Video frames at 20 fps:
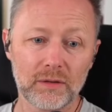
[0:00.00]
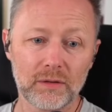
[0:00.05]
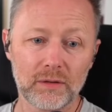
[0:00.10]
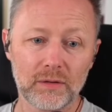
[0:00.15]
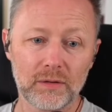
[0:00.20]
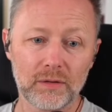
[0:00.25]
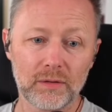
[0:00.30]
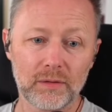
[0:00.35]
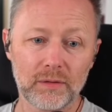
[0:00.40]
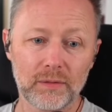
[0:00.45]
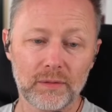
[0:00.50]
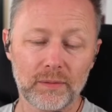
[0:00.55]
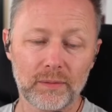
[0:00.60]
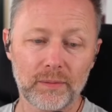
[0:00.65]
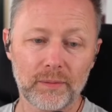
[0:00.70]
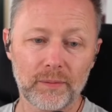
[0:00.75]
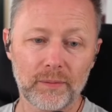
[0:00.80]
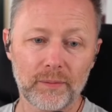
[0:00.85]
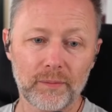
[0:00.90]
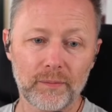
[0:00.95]

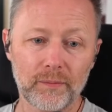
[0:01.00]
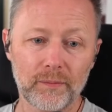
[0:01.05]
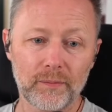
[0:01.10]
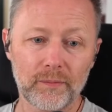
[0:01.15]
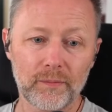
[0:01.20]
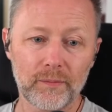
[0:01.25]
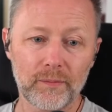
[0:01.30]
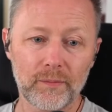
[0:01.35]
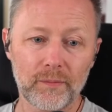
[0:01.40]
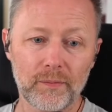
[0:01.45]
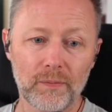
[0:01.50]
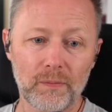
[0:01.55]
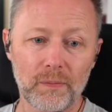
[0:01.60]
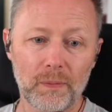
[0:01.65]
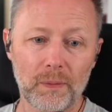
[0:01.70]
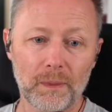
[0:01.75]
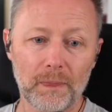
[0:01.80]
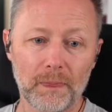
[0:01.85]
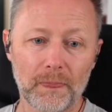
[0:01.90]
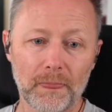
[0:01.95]

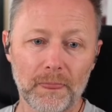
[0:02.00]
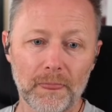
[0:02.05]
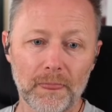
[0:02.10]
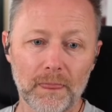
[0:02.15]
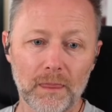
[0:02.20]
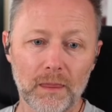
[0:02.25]
(no one is talking)